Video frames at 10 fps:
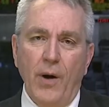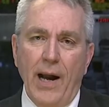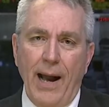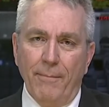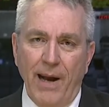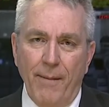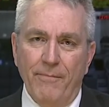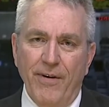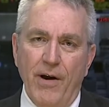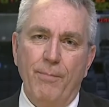I, am I'm,
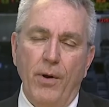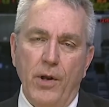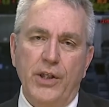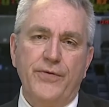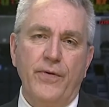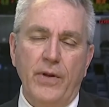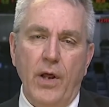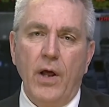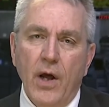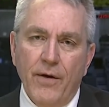I'm very bullish for
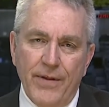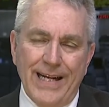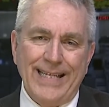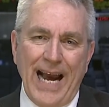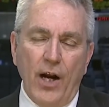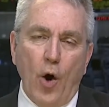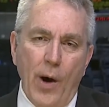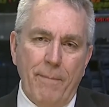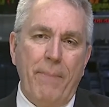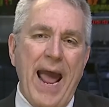the for the entire
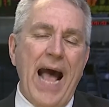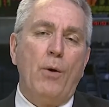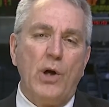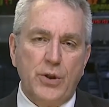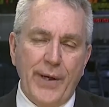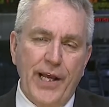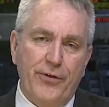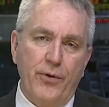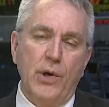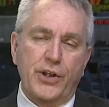going pat. Once we get
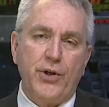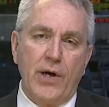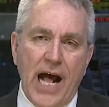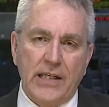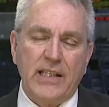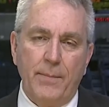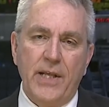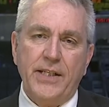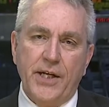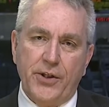through and sort out some of
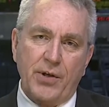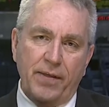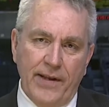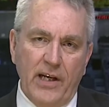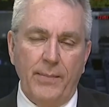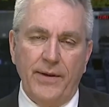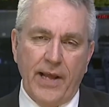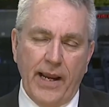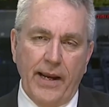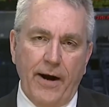these issues, I think need to be
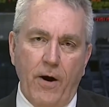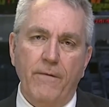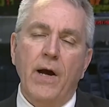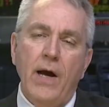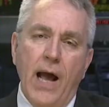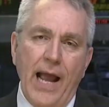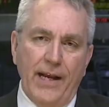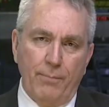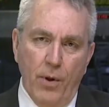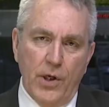taken care of. I
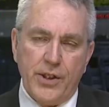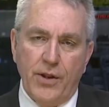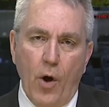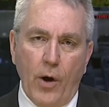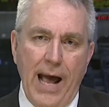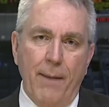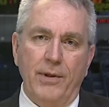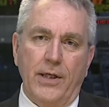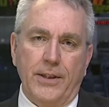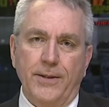get bullish the whole complex.